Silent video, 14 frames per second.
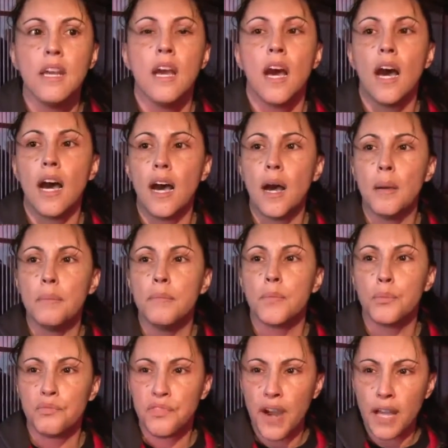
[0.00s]
um,
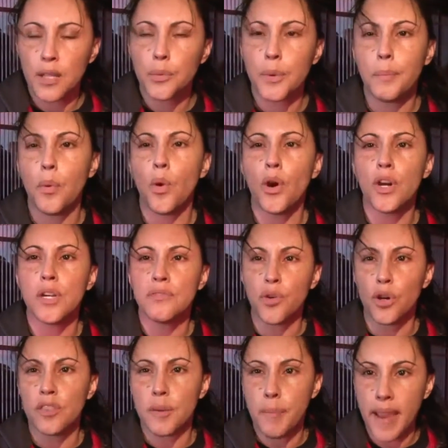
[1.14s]
file a report
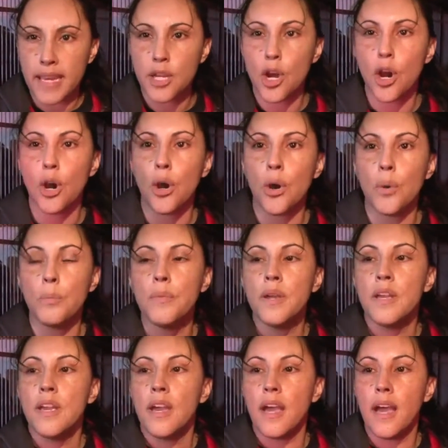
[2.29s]
for the abandoned home,
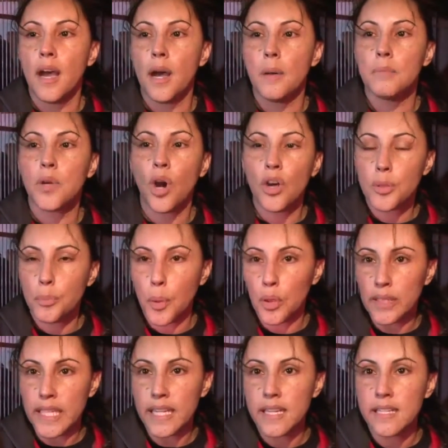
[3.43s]
um, call the
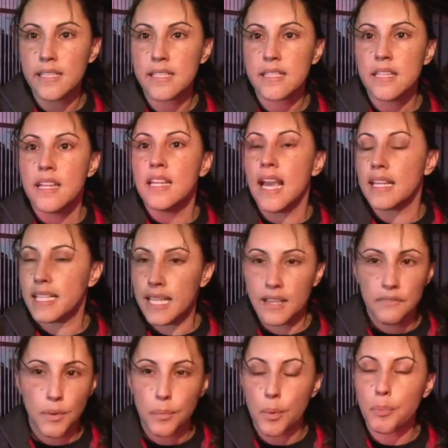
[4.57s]
police,
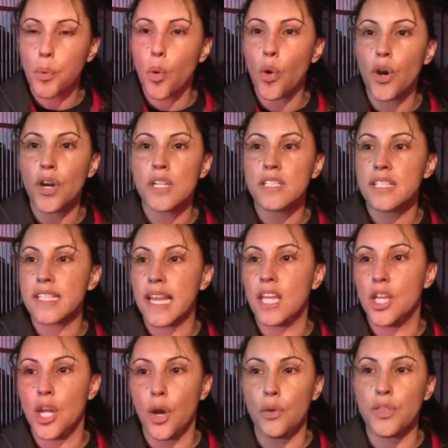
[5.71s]
give a report to say,
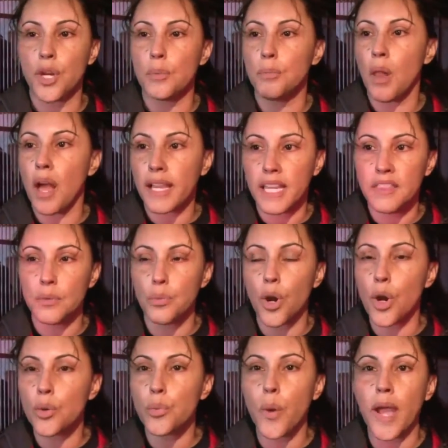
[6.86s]
you know, they're blocking the
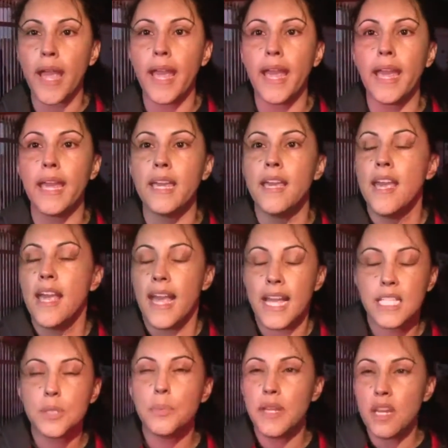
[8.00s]
roadway.
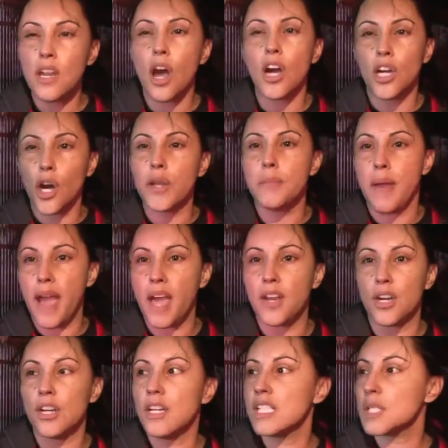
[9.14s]
It's been an ongoing
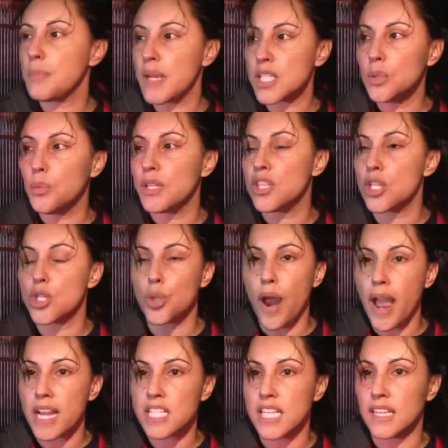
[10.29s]
matter, especially with the
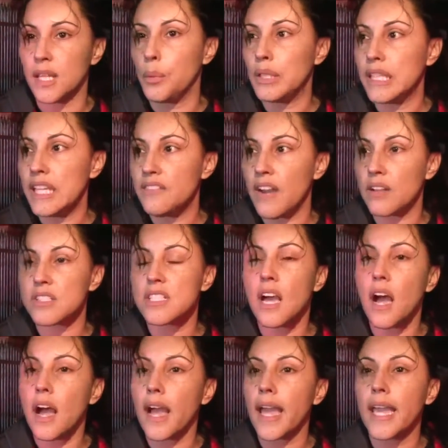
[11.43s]
trash that they would leave
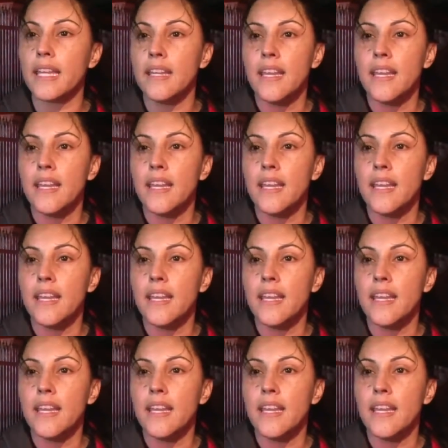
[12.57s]
outside.